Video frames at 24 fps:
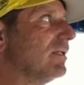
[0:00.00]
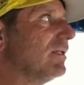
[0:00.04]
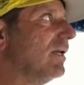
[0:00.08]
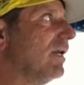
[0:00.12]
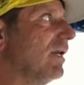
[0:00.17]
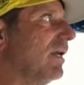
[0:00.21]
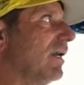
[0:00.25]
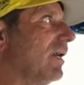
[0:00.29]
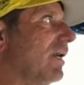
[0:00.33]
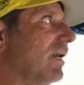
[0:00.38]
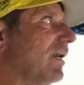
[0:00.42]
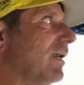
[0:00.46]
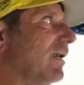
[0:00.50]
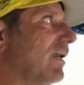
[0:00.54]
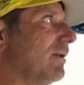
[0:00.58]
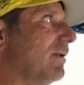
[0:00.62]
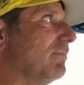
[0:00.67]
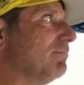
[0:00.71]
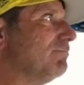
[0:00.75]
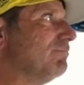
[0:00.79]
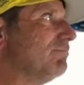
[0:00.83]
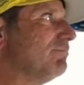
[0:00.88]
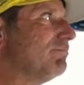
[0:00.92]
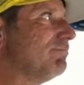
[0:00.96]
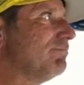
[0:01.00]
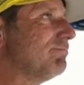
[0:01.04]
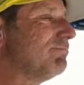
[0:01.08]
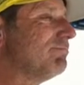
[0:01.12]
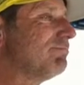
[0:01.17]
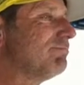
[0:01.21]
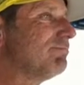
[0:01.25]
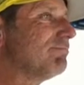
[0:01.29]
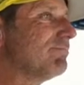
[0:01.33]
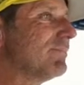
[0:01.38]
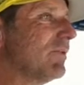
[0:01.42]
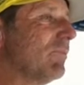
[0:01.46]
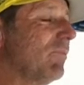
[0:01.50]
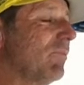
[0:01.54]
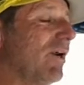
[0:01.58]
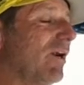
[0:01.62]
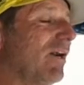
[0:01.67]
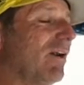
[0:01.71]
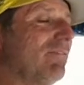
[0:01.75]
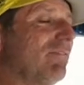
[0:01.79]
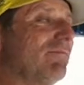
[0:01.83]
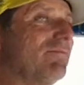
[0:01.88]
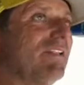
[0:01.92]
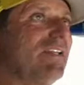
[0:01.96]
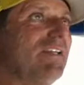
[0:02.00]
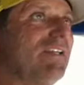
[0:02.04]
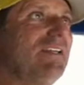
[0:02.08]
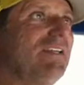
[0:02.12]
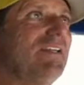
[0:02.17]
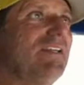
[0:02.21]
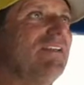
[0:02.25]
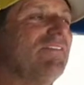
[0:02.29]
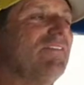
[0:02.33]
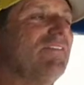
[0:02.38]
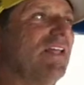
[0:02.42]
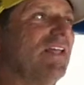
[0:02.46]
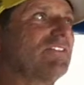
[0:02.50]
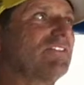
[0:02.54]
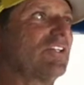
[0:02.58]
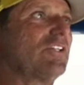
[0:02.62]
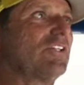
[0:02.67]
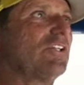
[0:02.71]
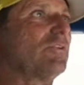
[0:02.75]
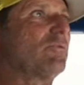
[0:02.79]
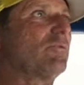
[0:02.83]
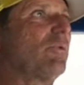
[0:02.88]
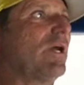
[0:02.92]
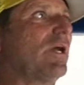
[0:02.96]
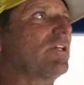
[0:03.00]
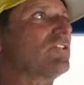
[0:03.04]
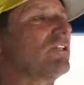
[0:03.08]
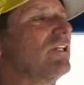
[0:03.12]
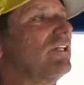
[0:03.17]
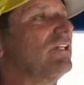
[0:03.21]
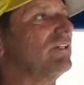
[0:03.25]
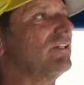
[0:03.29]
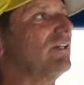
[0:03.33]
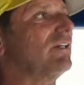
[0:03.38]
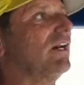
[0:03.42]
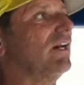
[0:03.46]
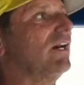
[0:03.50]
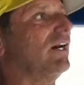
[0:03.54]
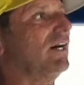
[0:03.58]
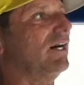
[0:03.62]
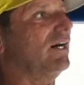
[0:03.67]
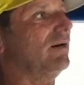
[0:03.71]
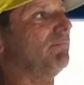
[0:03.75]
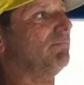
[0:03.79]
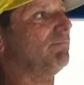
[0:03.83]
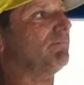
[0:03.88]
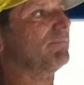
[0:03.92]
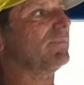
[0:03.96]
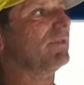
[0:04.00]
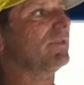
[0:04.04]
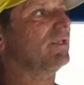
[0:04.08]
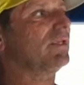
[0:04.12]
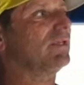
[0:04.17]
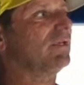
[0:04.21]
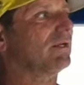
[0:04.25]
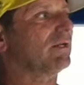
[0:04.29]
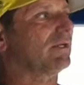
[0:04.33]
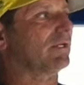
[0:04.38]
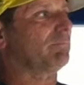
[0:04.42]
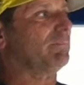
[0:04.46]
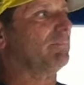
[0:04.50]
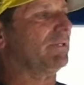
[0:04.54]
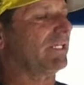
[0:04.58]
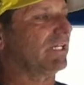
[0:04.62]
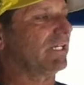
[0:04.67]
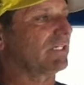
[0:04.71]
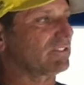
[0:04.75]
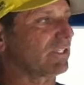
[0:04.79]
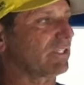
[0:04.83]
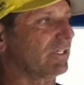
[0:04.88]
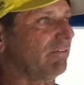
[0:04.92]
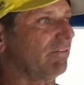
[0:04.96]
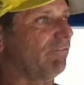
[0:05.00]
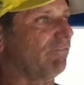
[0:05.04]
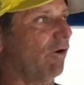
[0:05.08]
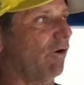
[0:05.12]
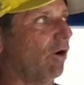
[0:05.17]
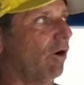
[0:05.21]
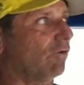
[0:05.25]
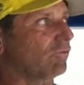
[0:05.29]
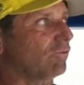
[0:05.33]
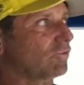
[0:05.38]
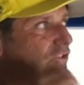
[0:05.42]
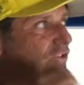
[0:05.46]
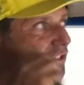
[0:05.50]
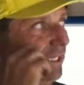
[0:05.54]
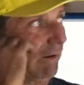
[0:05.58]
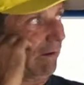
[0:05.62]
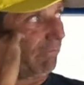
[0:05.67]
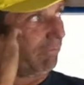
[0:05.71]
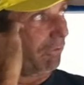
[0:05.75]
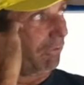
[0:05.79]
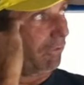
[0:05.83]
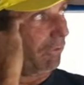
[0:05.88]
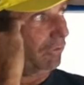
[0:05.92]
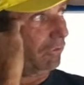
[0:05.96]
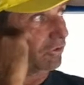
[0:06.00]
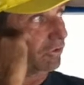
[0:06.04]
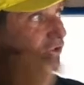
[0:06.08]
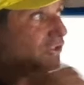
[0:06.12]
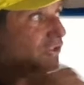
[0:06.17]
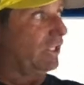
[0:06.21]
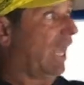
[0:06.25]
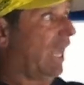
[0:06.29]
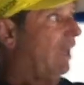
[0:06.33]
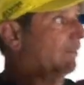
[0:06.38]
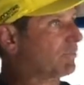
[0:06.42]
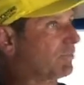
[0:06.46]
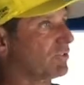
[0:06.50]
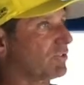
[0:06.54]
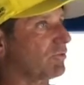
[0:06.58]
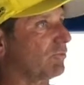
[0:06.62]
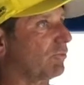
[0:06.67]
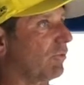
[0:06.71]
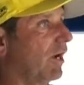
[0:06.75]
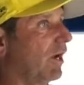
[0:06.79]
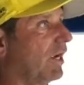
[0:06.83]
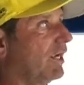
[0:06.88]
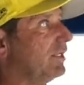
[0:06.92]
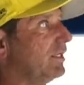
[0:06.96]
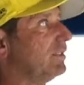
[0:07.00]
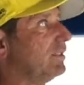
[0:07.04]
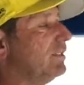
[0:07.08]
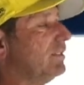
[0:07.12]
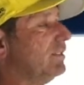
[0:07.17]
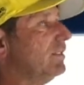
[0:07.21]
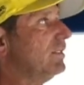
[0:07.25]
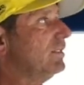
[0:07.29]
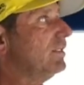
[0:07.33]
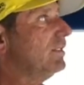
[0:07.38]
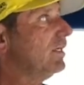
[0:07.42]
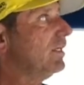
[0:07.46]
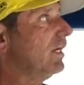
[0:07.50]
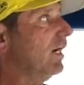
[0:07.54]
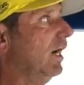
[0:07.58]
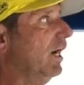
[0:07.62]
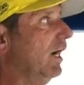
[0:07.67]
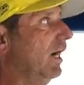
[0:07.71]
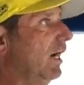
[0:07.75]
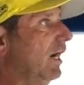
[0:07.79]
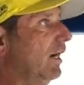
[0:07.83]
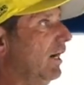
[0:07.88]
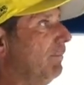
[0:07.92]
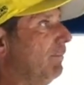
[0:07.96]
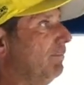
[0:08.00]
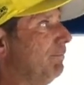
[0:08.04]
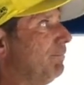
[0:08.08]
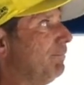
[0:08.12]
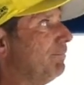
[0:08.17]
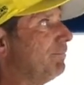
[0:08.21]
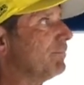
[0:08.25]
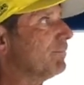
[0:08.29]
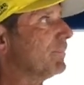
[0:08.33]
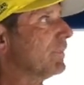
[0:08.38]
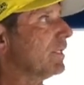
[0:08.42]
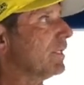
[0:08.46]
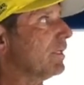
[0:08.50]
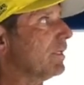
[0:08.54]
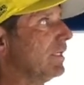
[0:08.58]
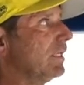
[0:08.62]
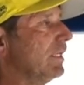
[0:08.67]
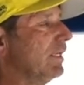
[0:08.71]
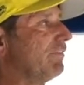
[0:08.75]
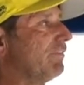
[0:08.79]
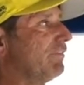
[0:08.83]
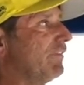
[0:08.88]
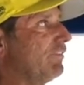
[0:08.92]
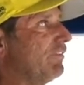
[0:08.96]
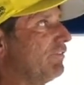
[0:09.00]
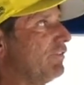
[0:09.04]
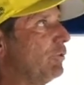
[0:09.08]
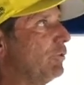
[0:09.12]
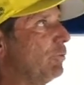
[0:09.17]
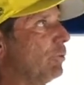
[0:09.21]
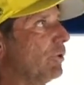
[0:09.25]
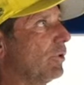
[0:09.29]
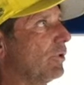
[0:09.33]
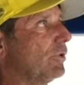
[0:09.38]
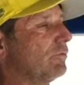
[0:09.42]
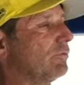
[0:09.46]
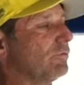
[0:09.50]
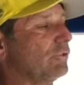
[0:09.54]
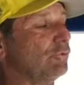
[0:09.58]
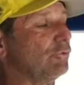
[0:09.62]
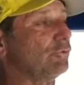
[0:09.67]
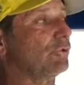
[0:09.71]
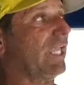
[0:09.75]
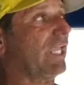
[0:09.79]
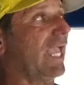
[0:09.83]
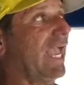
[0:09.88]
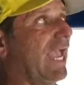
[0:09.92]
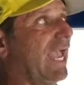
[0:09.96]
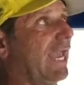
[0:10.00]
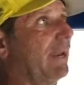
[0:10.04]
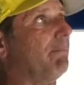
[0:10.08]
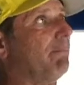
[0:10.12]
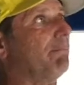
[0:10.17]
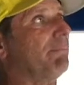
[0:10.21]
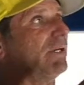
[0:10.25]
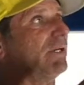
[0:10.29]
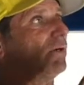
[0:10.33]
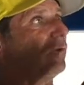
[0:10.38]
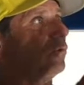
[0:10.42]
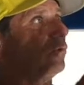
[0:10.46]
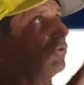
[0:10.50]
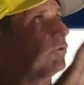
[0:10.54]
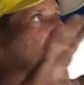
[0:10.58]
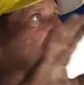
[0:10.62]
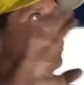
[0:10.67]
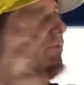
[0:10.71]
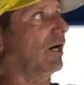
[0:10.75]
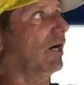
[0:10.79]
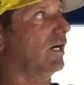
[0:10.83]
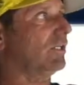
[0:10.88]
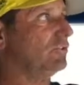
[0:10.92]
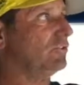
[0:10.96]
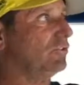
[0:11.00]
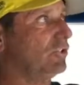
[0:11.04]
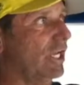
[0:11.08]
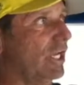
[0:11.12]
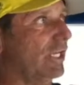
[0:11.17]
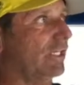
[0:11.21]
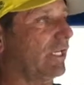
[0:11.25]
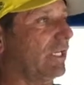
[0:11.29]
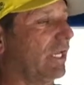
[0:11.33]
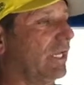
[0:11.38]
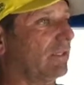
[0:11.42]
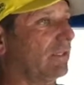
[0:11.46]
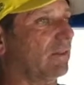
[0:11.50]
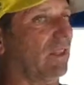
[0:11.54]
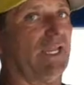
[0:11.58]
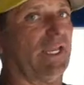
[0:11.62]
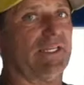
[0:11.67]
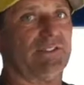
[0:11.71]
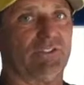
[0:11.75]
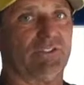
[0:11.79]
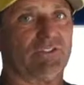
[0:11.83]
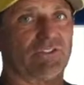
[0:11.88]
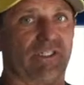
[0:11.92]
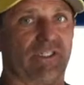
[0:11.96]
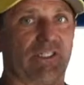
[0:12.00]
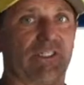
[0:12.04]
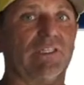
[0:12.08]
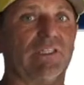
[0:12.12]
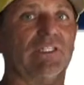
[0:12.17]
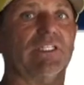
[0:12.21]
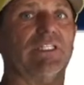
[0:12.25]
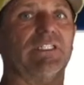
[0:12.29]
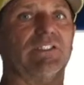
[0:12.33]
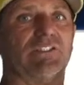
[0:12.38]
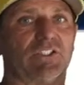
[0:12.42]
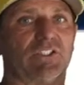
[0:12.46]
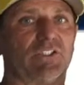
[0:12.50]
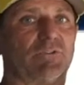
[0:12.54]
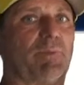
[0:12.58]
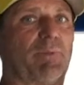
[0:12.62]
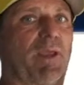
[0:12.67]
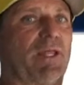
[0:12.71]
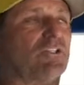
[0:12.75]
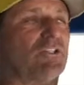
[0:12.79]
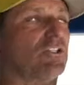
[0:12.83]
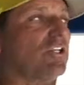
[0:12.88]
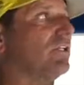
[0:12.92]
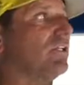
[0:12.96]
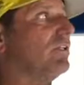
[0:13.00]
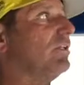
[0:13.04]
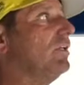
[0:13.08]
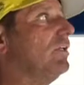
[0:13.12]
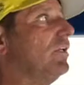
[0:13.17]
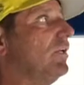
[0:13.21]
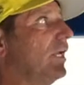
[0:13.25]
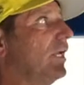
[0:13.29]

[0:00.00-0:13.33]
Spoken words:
Well, that's a good question. Because it involves several steps, right? If you can build a JK like this, an elite suspension,